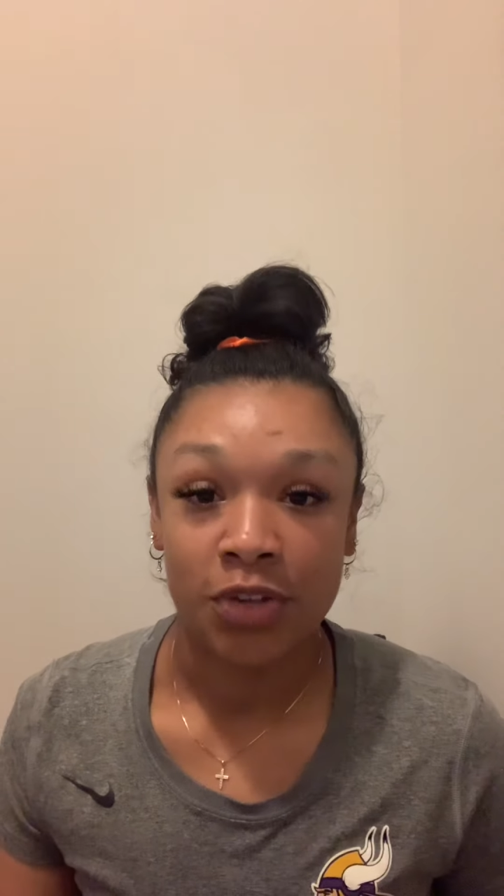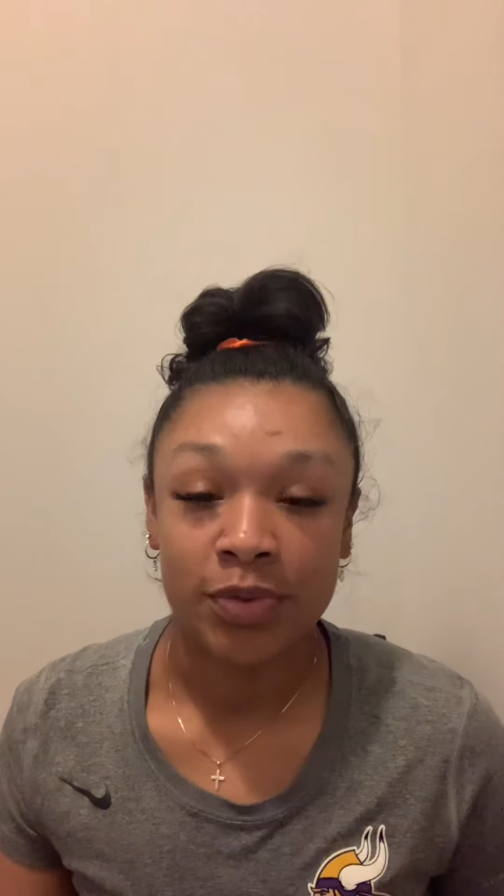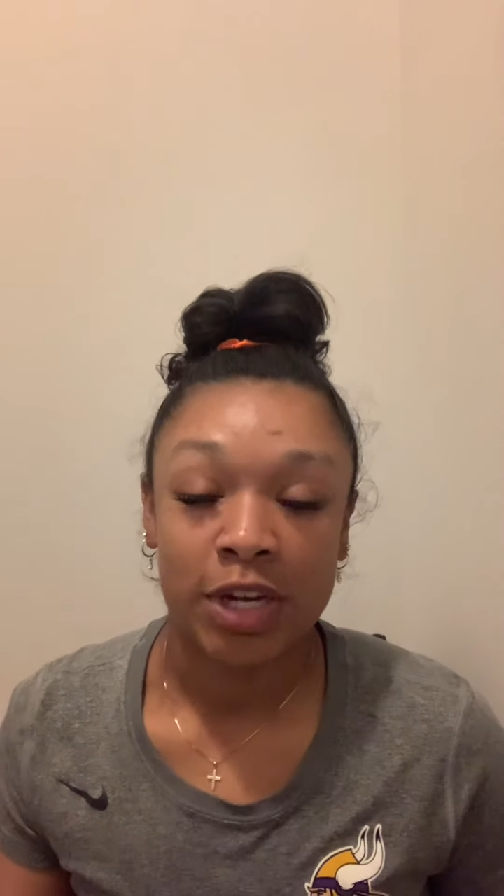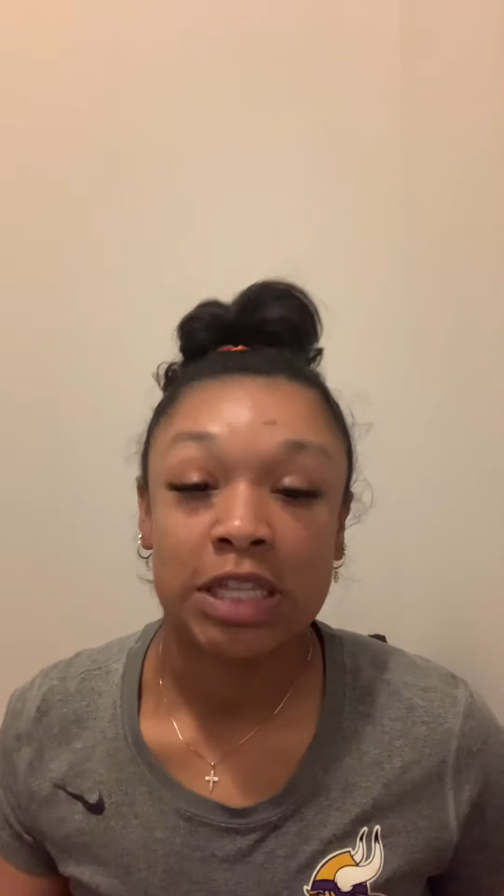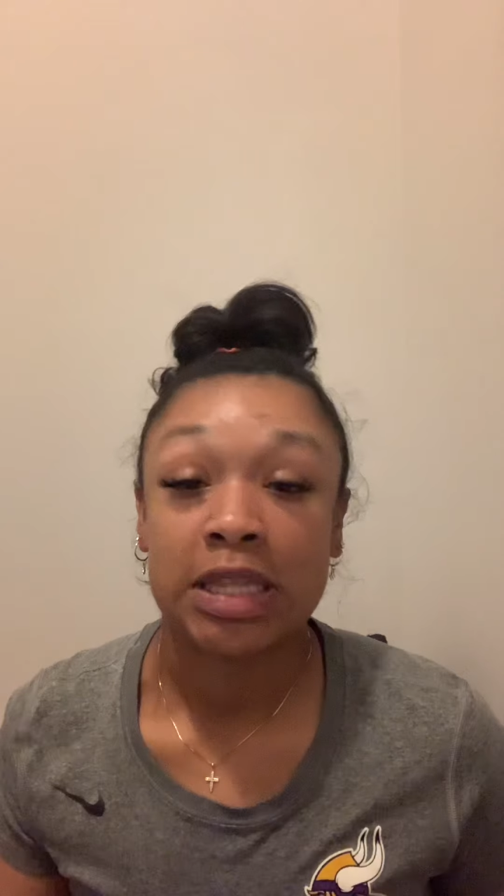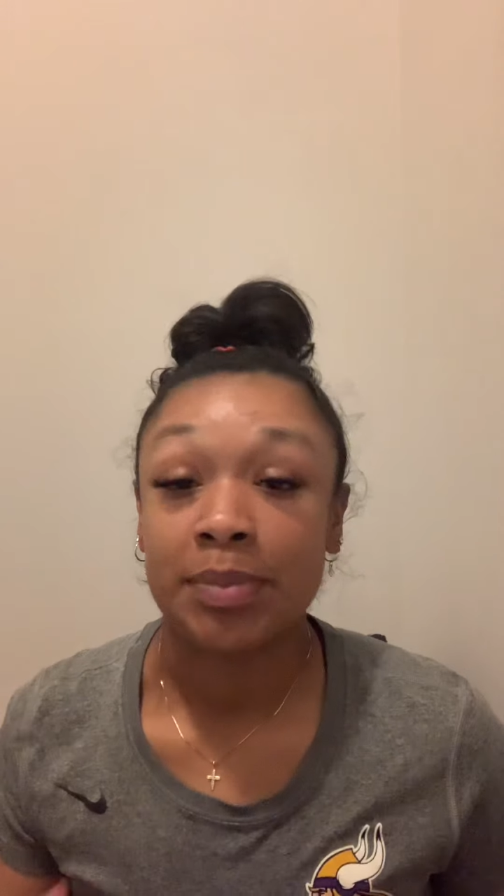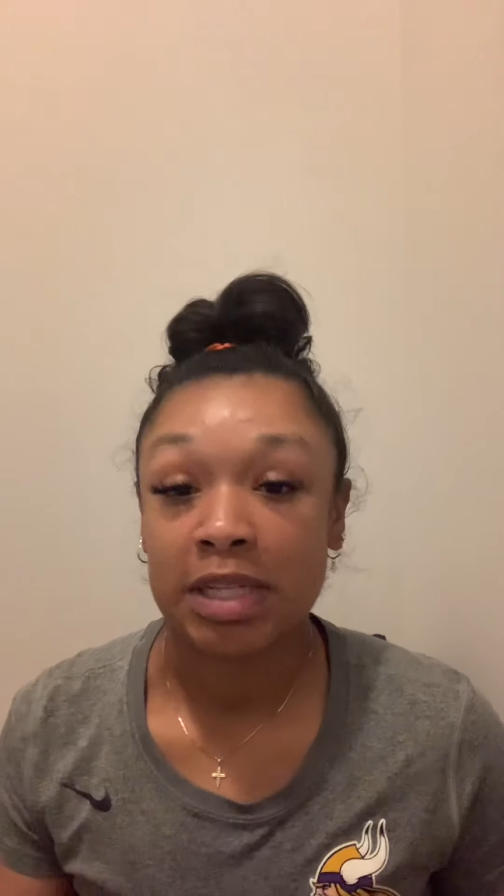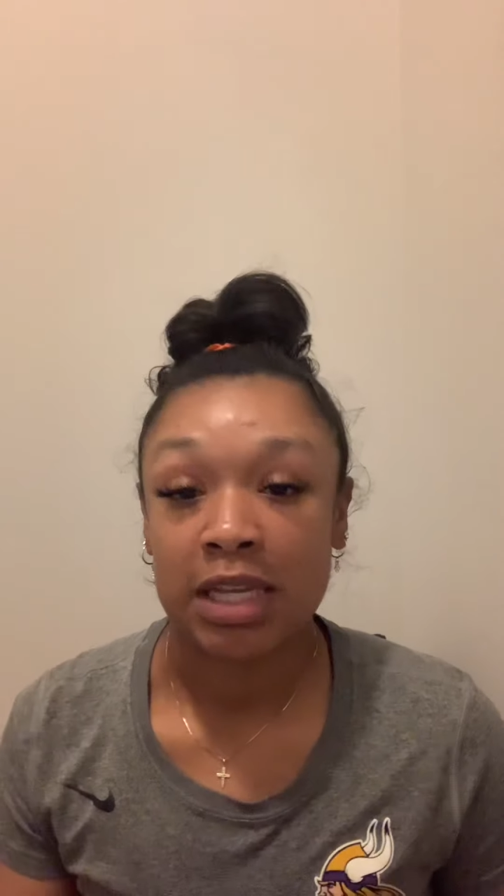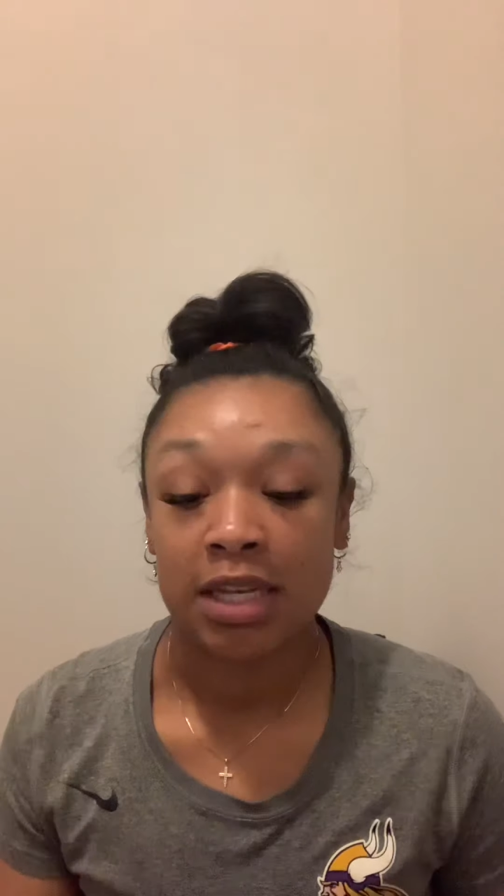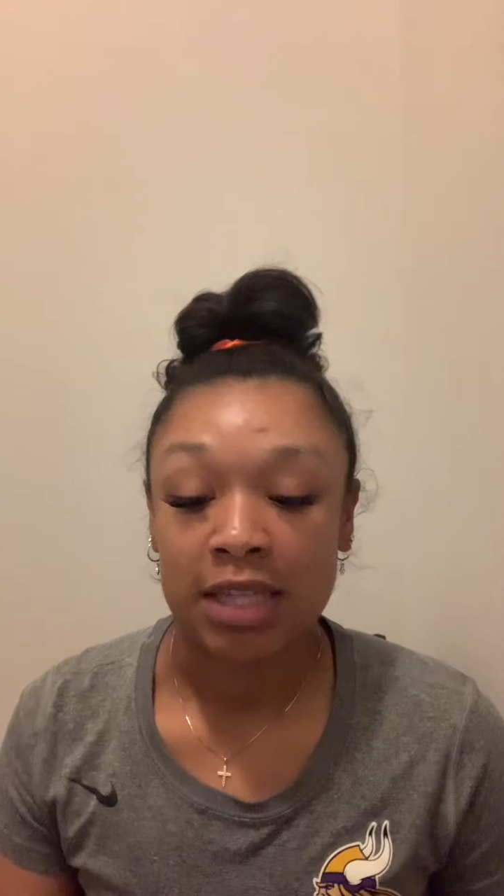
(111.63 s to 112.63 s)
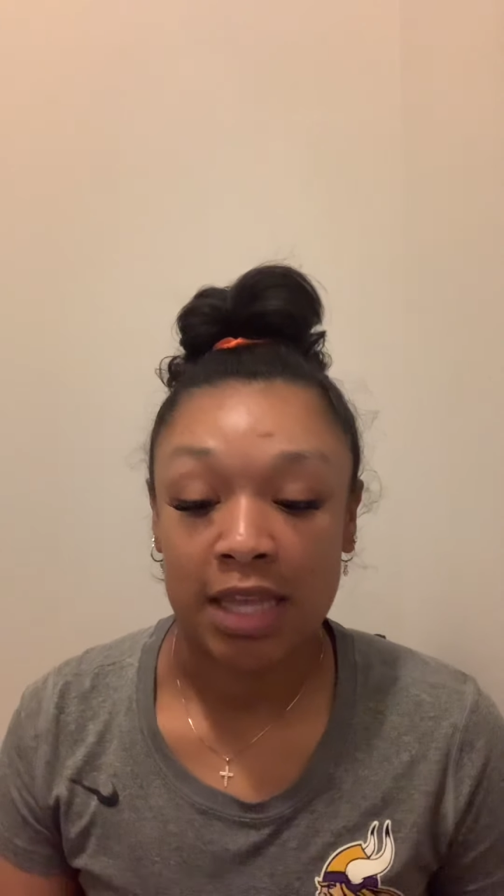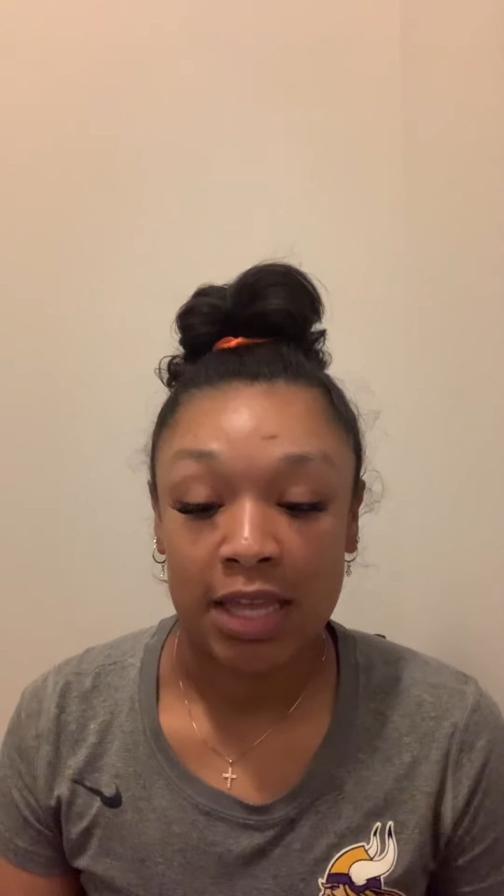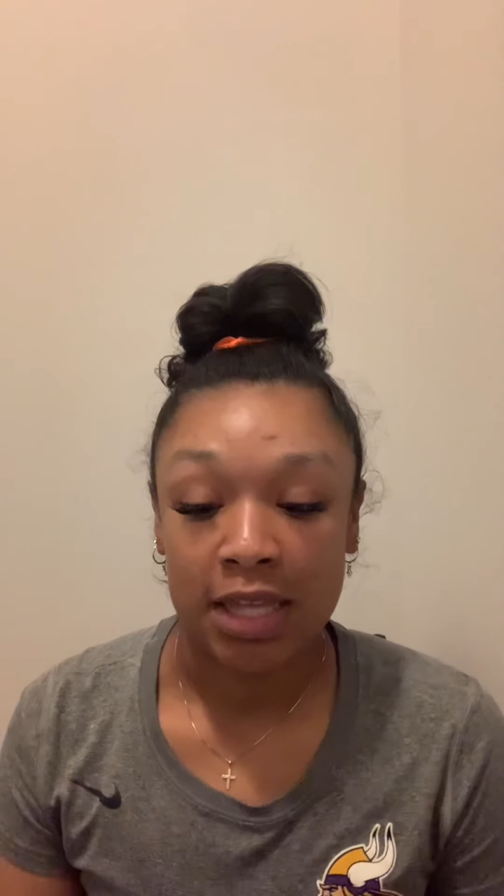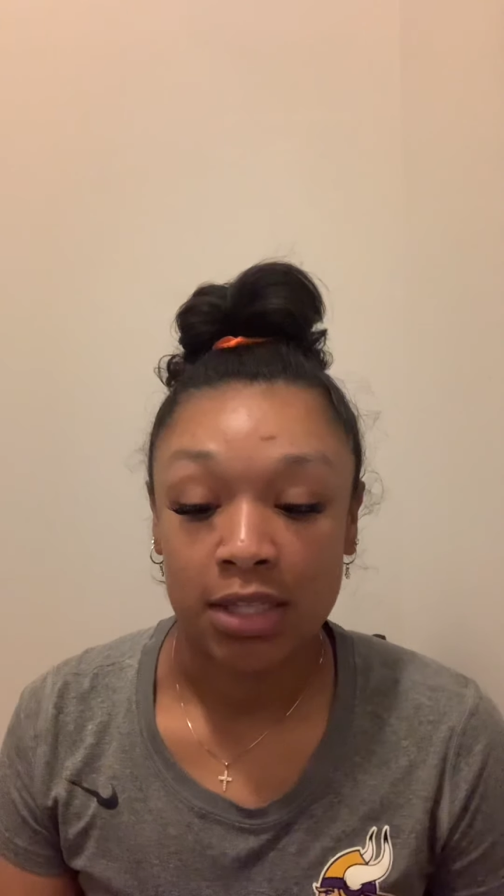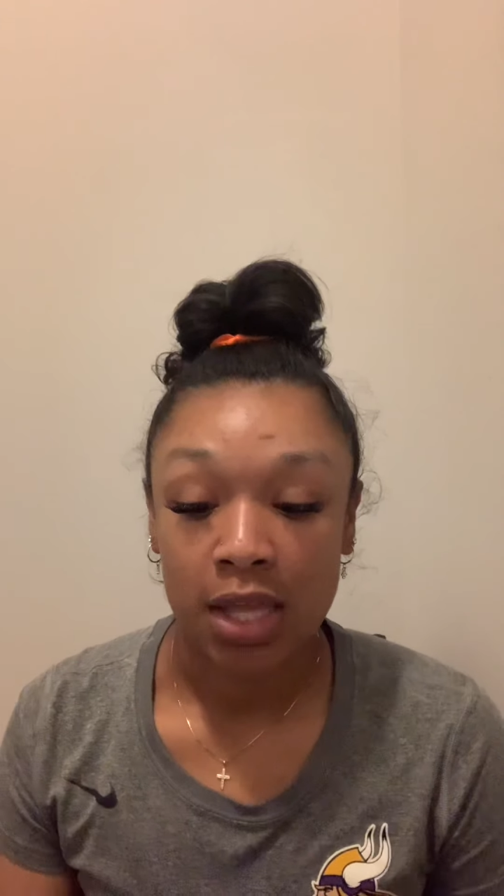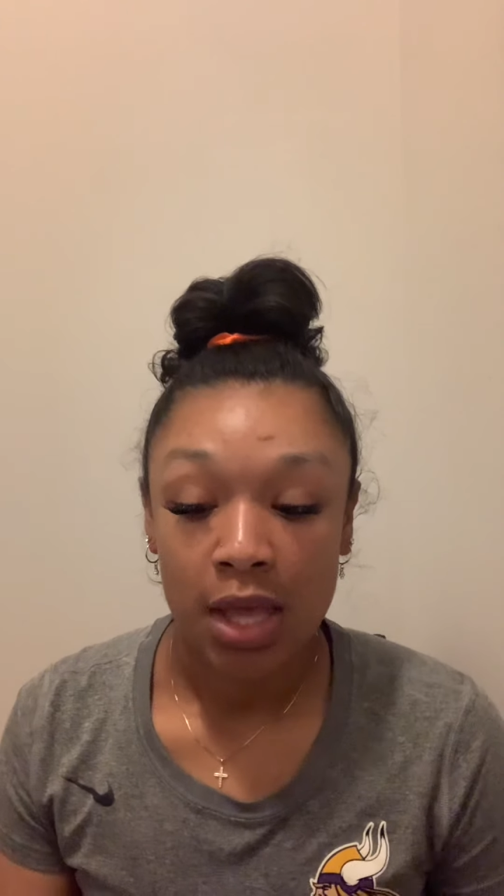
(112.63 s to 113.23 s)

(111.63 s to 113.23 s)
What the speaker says: very limited in